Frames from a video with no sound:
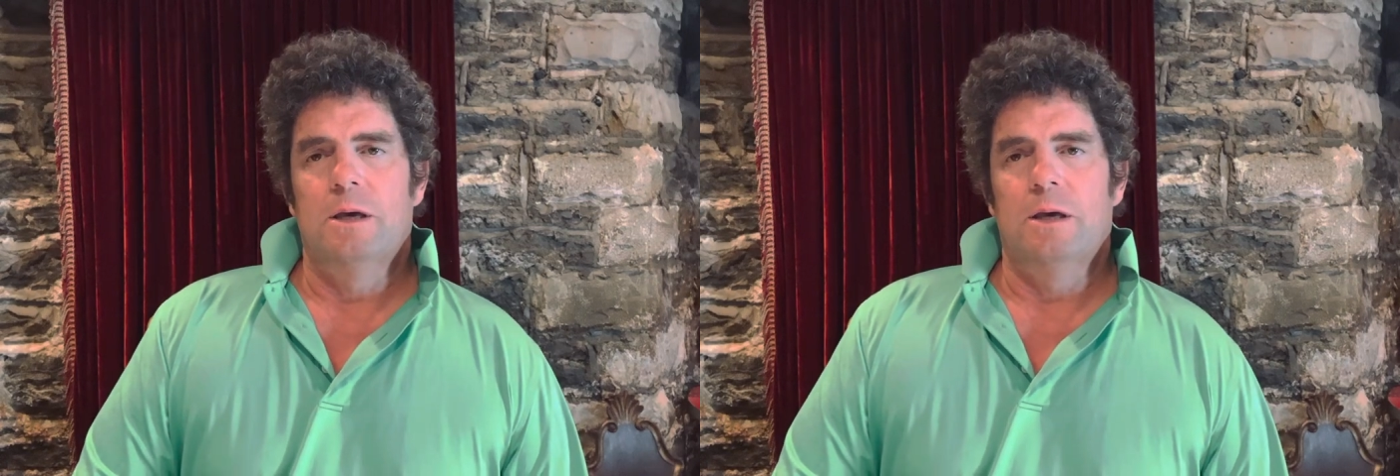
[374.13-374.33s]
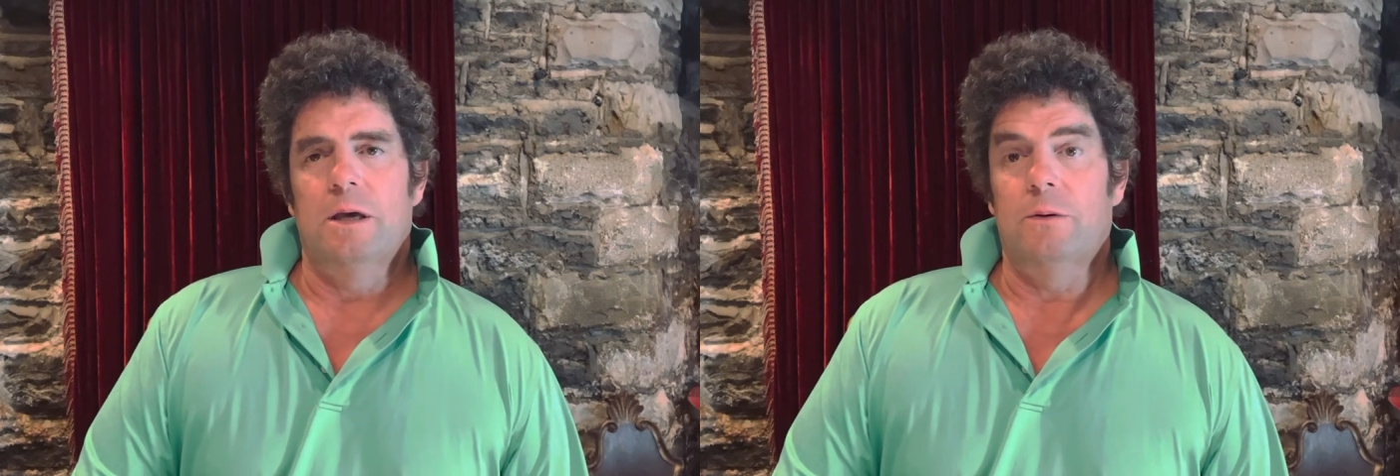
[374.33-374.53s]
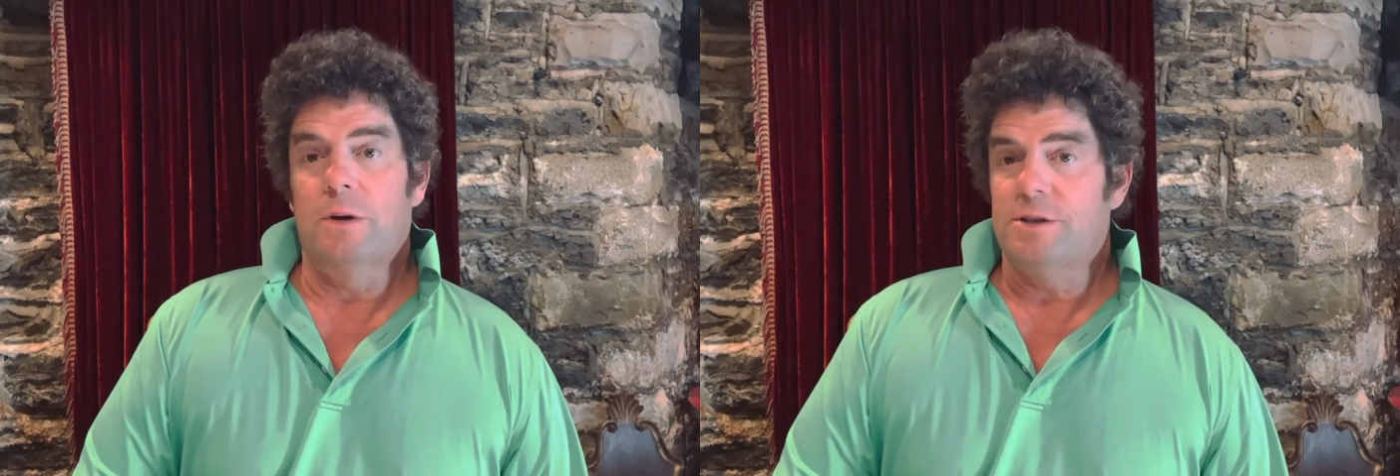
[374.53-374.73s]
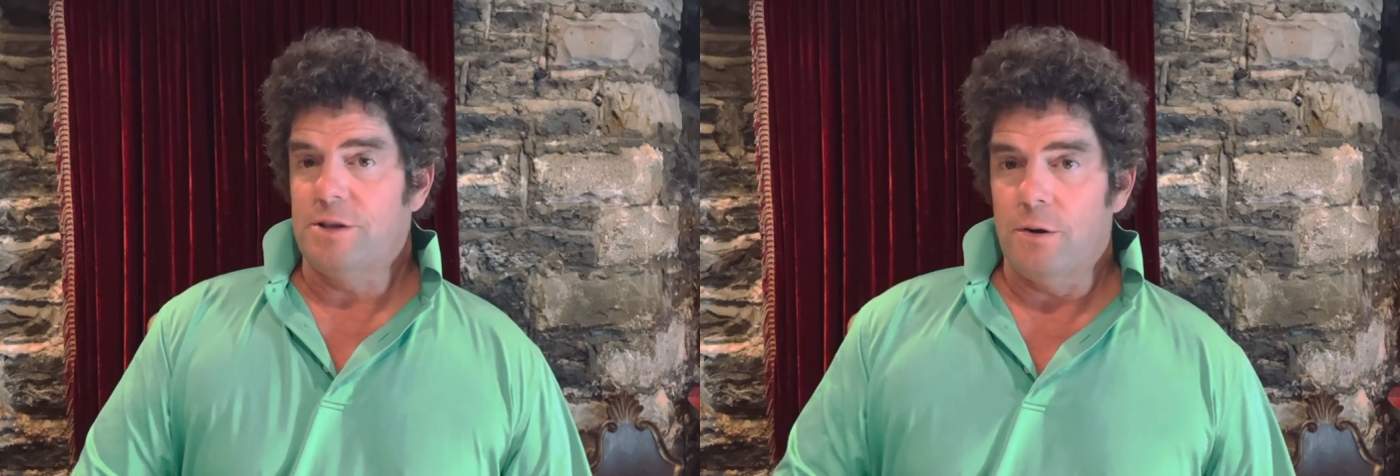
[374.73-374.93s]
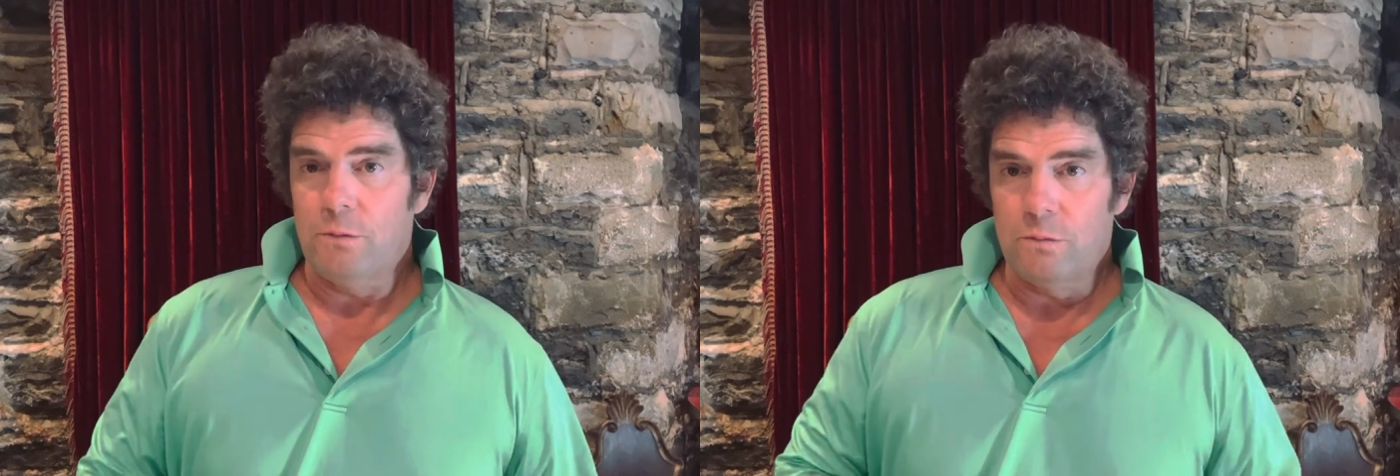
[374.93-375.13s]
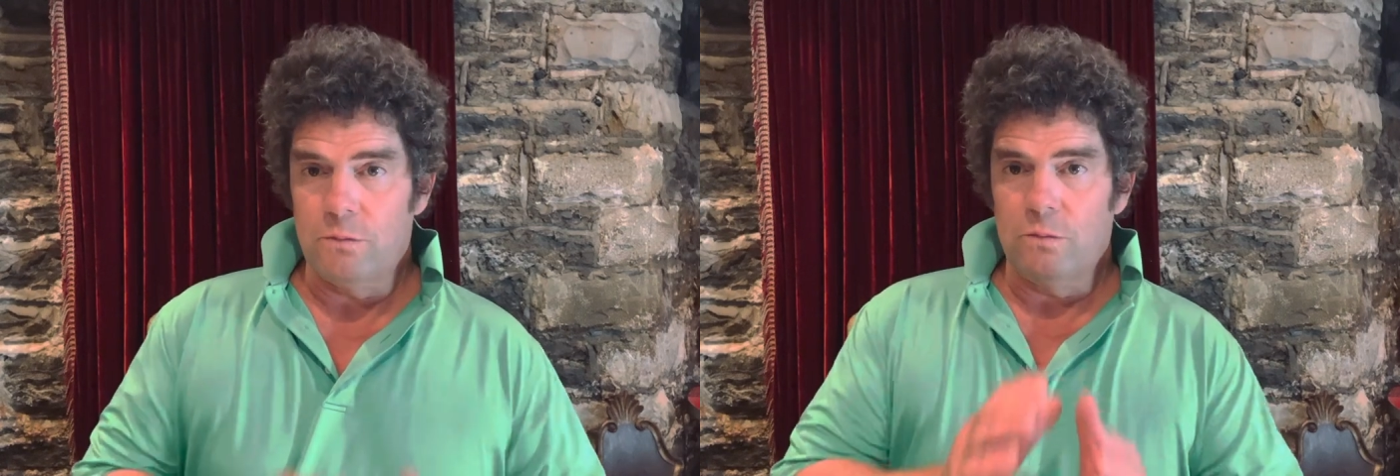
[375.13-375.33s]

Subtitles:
anyway, so